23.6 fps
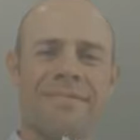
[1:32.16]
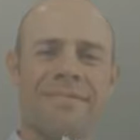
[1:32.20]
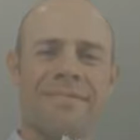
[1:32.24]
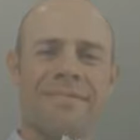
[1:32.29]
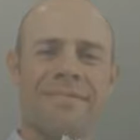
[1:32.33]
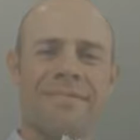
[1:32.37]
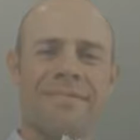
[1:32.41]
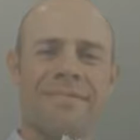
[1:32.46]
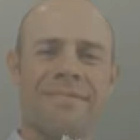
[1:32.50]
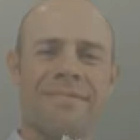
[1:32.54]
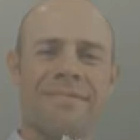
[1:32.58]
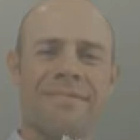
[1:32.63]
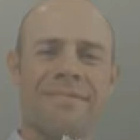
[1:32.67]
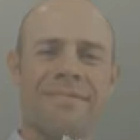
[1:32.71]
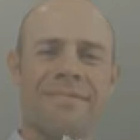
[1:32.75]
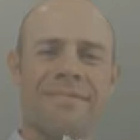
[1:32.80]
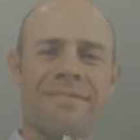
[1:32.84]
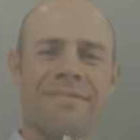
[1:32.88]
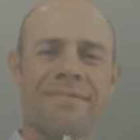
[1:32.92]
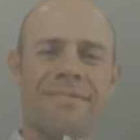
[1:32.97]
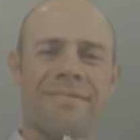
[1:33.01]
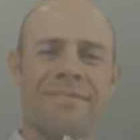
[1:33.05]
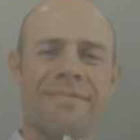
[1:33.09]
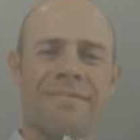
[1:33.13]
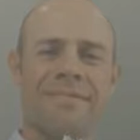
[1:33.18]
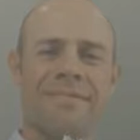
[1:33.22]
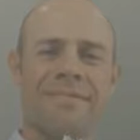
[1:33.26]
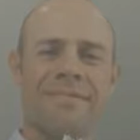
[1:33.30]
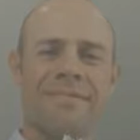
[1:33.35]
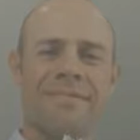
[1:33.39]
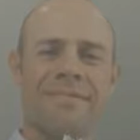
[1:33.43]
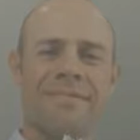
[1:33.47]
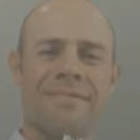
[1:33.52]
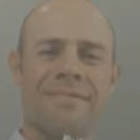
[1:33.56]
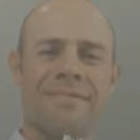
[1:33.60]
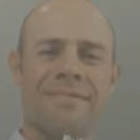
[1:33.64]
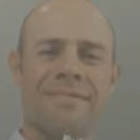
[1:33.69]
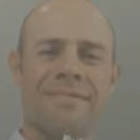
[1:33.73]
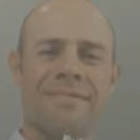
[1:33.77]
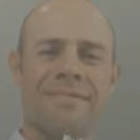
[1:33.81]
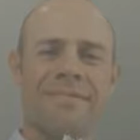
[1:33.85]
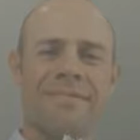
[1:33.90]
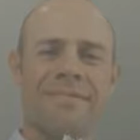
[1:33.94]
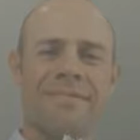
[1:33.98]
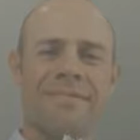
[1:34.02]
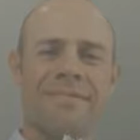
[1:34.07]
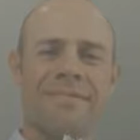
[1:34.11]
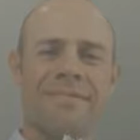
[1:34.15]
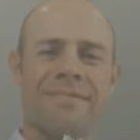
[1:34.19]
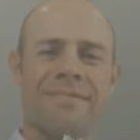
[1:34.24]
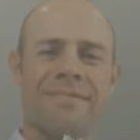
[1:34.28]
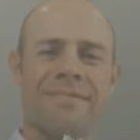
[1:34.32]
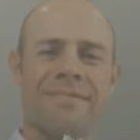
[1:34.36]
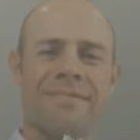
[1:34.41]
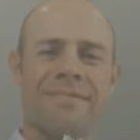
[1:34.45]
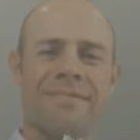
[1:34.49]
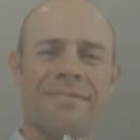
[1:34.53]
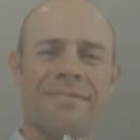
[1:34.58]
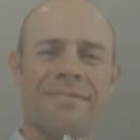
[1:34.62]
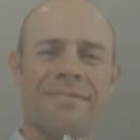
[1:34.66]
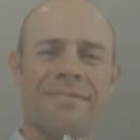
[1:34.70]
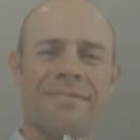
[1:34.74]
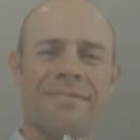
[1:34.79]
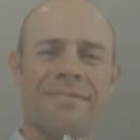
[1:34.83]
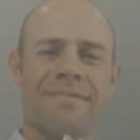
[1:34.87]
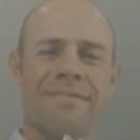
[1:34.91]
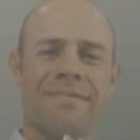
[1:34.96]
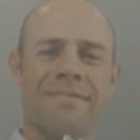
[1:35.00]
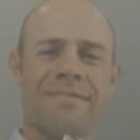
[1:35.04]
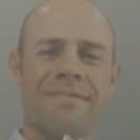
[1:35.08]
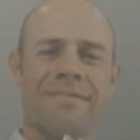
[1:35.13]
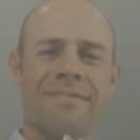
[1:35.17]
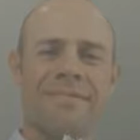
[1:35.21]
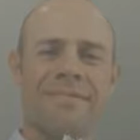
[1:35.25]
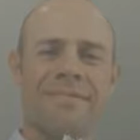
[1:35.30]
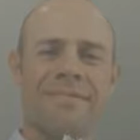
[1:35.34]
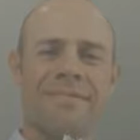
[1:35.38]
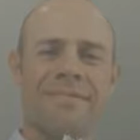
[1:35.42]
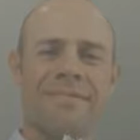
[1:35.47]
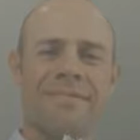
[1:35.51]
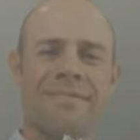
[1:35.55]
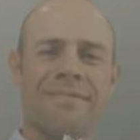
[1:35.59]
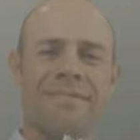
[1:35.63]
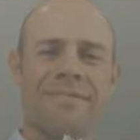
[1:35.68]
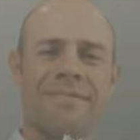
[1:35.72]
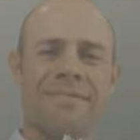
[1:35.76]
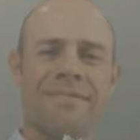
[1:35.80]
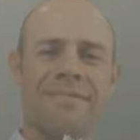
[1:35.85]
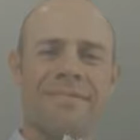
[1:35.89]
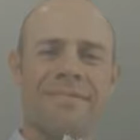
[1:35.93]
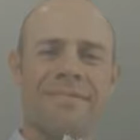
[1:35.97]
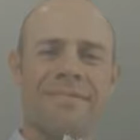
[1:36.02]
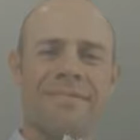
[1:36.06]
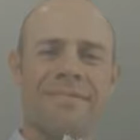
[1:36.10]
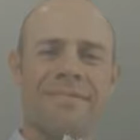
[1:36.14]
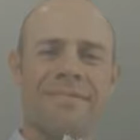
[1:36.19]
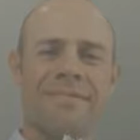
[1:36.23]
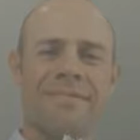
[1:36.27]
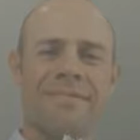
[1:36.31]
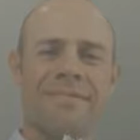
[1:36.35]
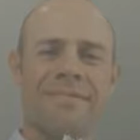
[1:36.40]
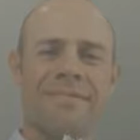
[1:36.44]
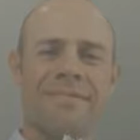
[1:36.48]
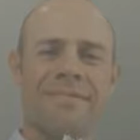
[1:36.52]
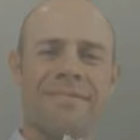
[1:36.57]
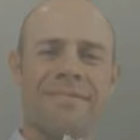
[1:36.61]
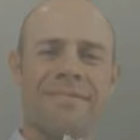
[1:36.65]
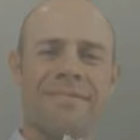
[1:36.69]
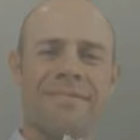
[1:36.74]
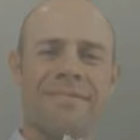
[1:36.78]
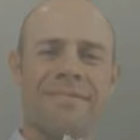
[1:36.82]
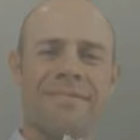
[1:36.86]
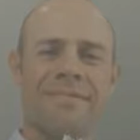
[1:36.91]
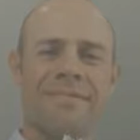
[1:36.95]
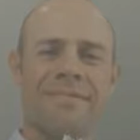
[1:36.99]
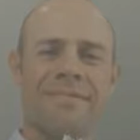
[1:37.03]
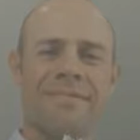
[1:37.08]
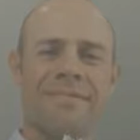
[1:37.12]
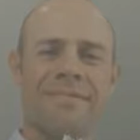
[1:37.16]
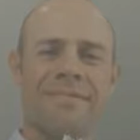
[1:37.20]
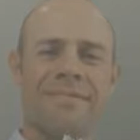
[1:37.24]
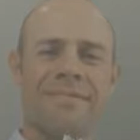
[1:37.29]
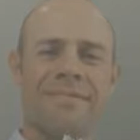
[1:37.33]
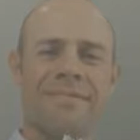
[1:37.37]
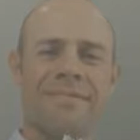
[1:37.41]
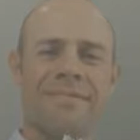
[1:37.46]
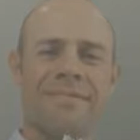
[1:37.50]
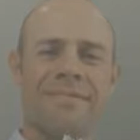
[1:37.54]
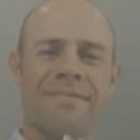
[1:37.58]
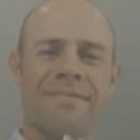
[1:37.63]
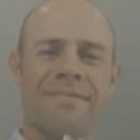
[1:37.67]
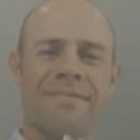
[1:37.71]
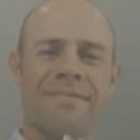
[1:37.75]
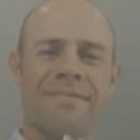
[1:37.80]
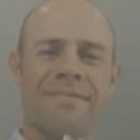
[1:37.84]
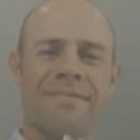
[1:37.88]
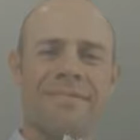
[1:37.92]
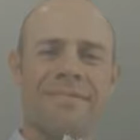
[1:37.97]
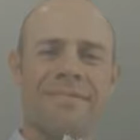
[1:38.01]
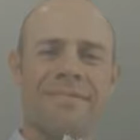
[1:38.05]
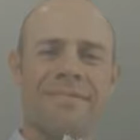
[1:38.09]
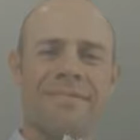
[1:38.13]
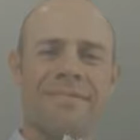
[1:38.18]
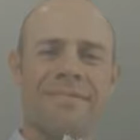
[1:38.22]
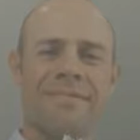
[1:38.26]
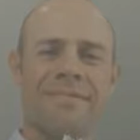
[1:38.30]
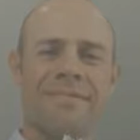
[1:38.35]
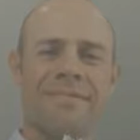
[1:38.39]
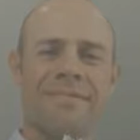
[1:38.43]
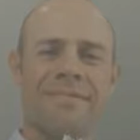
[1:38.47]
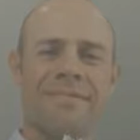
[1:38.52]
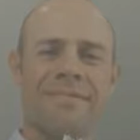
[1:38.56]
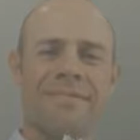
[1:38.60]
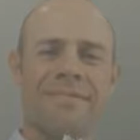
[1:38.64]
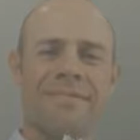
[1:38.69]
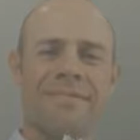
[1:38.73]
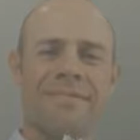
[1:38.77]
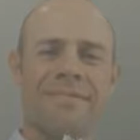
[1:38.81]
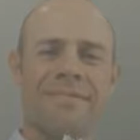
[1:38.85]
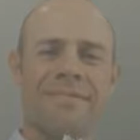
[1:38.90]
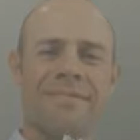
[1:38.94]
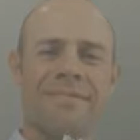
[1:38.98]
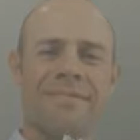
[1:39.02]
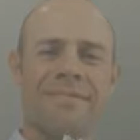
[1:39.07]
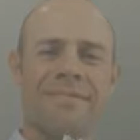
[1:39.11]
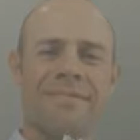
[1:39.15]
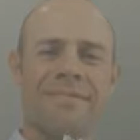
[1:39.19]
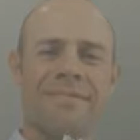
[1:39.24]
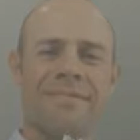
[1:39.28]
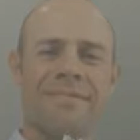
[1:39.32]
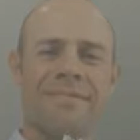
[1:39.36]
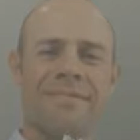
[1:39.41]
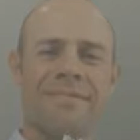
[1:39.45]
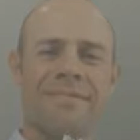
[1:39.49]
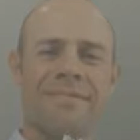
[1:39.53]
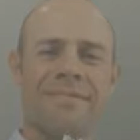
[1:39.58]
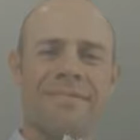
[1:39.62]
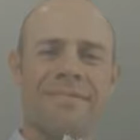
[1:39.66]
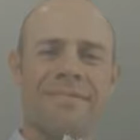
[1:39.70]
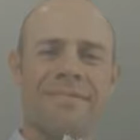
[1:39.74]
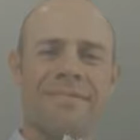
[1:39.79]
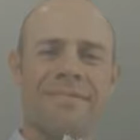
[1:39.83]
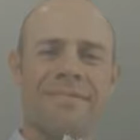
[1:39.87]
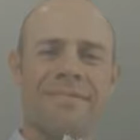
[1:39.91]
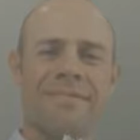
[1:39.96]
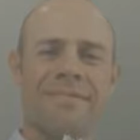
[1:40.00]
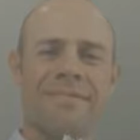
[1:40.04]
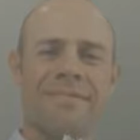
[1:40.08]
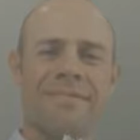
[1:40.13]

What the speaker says: [no speech]